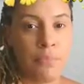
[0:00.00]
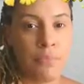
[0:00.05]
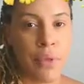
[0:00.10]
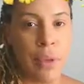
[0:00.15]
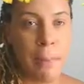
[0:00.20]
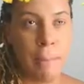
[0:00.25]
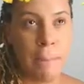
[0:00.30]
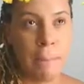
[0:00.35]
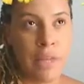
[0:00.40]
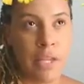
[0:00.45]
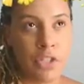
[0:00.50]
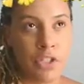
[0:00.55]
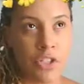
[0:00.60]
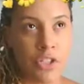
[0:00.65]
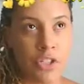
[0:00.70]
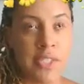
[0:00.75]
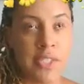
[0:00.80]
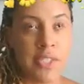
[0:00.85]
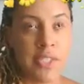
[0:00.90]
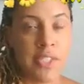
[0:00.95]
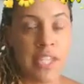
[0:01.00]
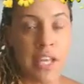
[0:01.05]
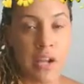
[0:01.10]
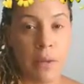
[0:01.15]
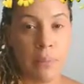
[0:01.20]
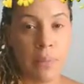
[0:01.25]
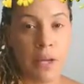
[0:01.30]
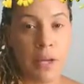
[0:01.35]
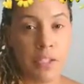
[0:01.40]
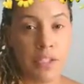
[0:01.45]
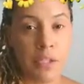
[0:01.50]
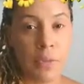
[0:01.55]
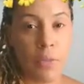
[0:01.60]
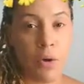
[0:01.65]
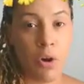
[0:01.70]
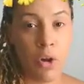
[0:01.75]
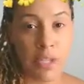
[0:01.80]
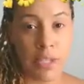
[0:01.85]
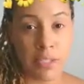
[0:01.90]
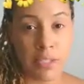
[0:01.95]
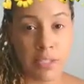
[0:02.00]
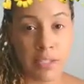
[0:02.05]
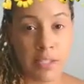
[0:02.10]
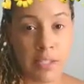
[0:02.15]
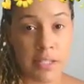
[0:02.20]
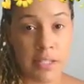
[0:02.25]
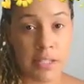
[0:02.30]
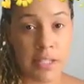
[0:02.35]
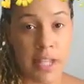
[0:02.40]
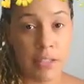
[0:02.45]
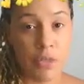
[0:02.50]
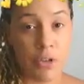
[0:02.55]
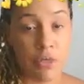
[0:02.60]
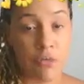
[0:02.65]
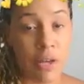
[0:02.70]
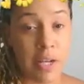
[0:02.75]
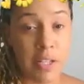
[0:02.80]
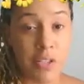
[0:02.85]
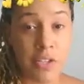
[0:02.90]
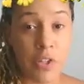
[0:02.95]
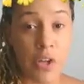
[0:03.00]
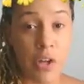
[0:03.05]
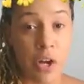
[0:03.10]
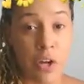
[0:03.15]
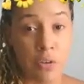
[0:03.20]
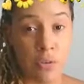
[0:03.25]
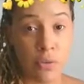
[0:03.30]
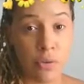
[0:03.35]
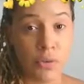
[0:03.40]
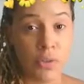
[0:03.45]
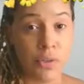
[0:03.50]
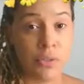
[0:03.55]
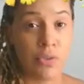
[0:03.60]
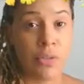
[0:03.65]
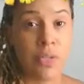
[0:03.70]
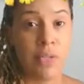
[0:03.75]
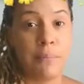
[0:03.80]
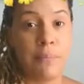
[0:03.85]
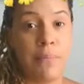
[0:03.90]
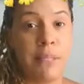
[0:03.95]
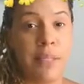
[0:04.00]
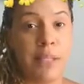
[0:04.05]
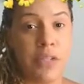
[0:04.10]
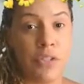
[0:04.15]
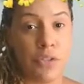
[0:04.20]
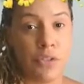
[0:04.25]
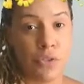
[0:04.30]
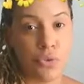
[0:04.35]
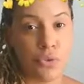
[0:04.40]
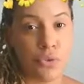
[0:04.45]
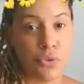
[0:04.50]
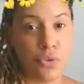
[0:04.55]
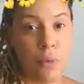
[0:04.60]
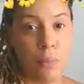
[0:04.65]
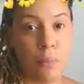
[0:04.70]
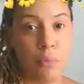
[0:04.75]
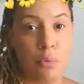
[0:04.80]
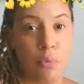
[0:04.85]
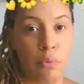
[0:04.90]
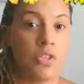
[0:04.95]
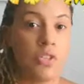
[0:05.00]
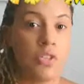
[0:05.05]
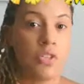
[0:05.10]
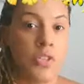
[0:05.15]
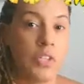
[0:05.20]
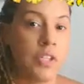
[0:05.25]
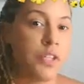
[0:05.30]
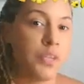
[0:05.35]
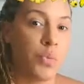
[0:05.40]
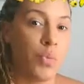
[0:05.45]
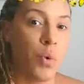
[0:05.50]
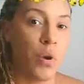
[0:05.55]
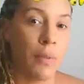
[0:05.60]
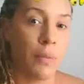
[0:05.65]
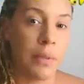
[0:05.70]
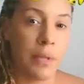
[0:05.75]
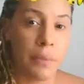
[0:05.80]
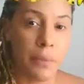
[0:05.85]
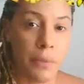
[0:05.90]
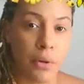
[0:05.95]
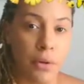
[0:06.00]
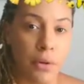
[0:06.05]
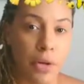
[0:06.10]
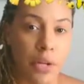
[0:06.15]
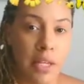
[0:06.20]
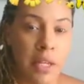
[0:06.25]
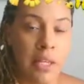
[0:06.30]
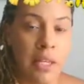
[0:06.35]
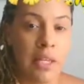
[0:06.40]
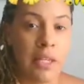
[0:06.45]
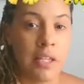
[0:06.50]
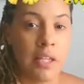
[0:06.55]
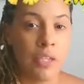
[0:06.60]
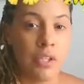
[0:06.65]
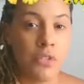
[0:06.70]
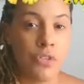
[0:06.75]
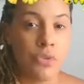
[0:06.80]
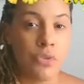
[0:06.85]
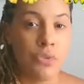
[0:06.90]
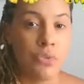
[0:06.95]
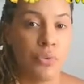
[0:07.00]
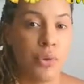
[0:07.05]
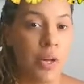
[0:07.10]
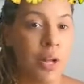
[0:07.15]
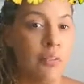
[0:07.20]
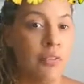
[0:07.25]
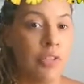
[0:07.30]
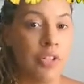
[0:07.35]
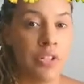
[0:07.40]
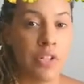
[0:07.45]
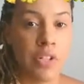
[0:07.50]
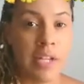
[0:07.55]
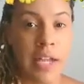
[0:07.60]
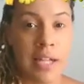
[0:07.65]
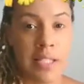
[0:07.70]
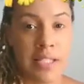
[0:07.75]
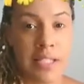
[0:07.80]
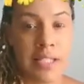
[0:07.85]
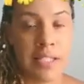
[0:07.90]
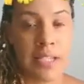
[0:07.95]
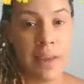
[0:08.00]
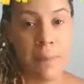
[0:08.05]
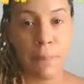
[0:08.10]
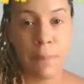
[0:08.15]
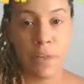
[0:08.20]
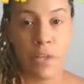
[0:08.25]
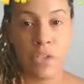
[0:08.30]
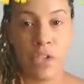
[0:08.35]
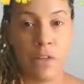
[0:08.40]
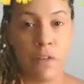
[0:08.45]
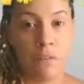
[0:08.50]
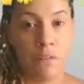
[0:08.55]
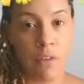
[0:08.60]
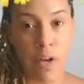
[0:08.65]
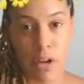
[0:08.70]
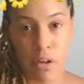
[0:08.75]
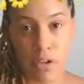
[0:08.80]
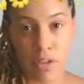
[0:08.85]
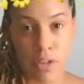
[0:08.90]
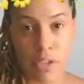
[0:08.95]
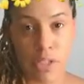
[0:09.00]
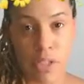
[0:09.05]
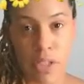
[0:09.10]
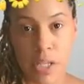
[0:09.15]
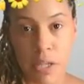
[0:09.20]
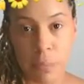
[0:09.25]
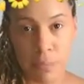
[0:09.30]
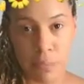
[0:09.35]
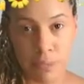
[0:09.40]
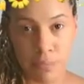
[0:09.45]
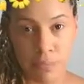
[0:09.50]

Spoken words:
make sure that you set up custom audiences and they're ready to go so you can begin to approach these warm people into whatever your next step in your funnel is going to be,